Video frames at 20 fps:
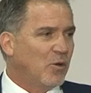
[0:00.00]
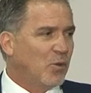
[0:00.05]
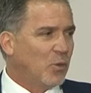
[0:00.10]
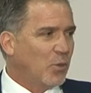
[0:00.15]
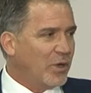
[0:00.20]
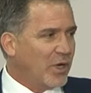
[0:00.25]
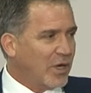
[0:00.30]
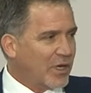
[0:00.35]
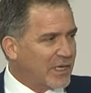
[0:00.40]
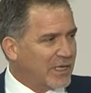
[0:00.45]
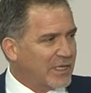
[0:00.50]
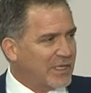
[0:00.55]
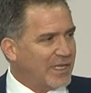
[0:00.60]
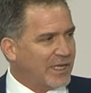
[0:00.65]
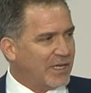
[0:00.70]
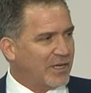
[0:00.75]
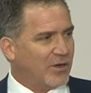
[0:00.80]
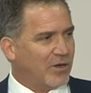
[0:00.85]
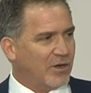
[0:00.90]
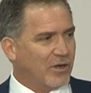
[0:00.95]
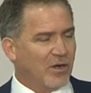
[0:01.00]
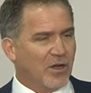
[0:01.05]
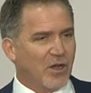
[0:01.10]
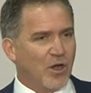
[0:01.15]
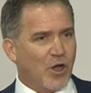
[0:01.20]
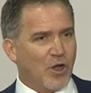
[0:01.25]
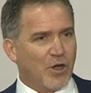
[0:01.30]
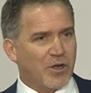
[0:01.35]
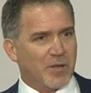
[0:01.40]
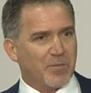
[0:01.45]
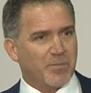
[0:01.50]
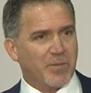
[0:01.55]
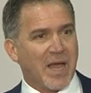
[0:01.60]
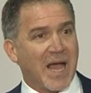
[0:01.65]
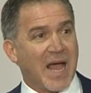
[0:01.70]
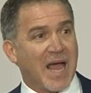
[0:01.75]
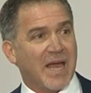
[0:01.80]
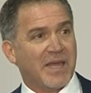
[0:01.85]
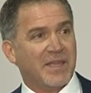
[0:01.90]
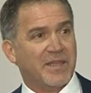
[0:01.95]
we are clear on a
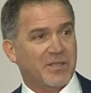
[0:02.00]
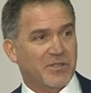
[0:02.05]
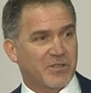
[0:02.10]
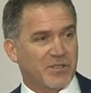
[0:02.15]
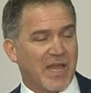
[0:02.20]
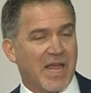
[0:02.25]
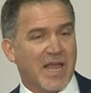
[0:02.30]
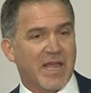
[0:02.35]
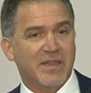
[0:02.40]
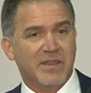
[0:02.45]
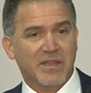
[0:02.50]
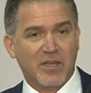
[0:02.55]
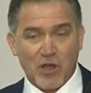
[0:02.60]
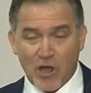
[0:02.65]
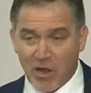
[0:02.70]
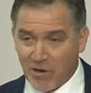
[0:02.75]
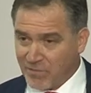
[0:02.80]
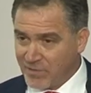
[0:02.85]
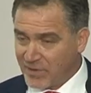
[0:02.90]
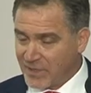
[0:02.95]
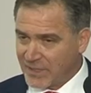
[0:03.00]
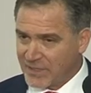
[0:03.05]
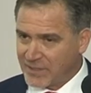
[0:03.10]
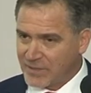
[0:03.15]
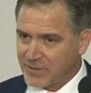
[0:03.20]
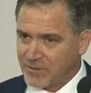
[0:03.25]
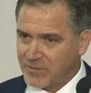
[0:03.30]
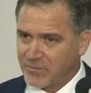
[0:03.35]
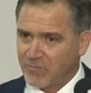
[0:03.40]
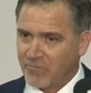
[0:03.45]
path to end the conflict,